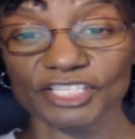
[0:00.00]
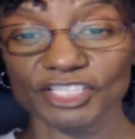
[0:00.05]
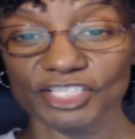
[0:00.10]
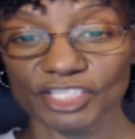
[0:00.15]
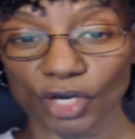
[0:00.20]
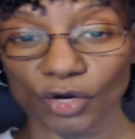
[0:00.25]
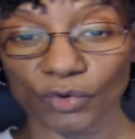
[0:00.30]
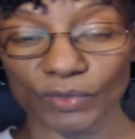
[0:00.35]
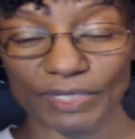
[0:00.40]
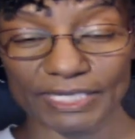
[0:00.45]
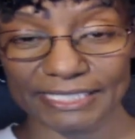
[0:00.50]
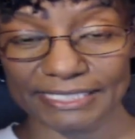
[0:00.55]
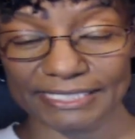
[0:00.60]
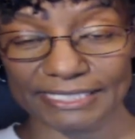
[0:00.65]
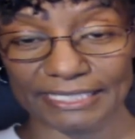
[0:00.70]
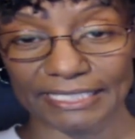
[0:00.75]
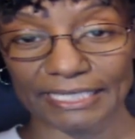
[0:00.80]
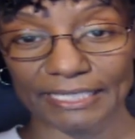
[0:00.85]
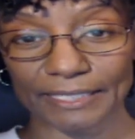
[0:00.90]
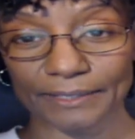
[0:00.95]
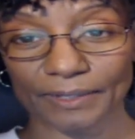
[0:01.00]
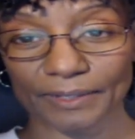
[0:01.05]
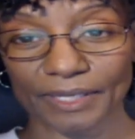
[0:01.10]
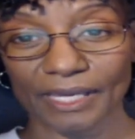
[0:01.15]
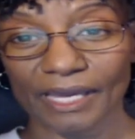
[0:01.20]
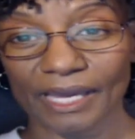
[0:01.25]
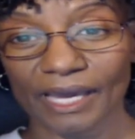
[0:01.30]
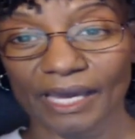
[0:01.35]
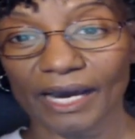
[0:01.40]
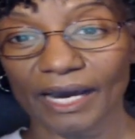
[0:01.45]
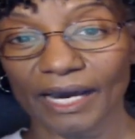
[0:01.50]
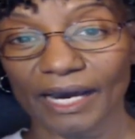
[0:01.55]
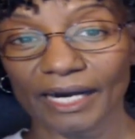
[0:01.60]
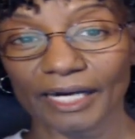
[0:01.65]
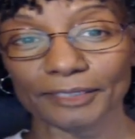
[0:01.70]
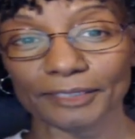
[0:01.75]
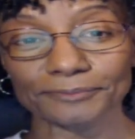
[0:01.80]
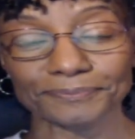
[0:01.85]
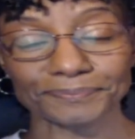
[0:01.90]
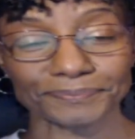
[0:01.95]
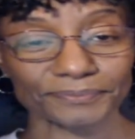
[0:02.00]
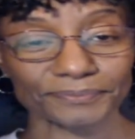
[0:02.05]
so is he. Uh,